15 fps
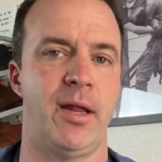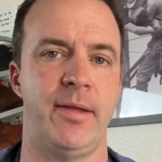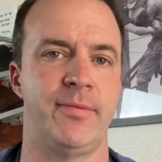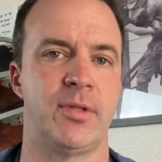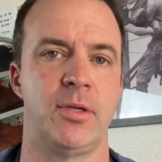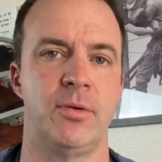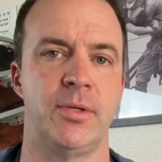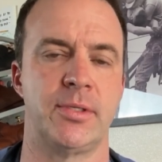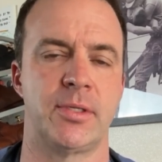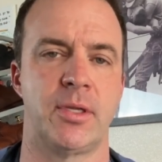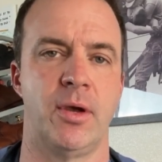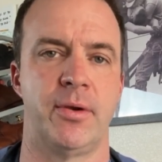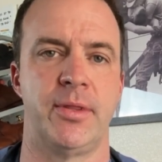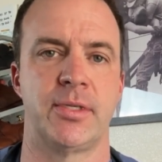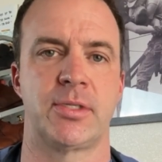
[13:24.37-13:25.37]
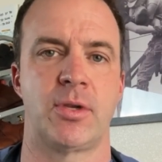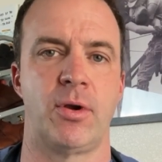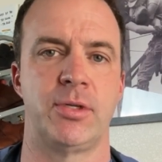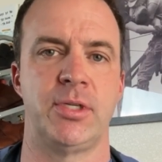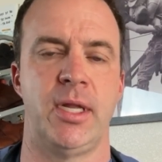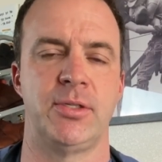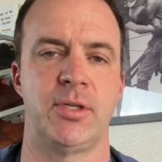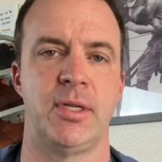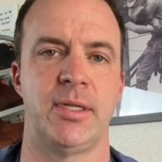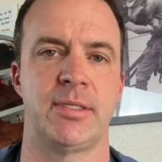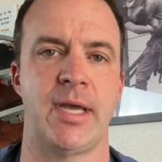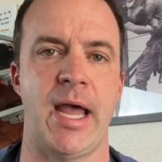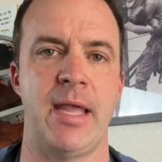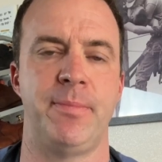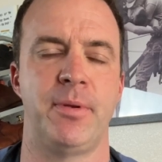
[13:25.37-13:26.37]
All you have to do is go to the search engine and
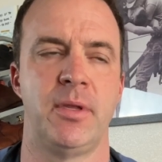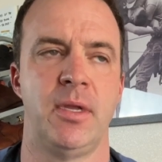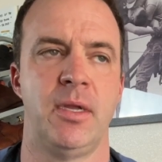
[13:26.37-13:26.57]
type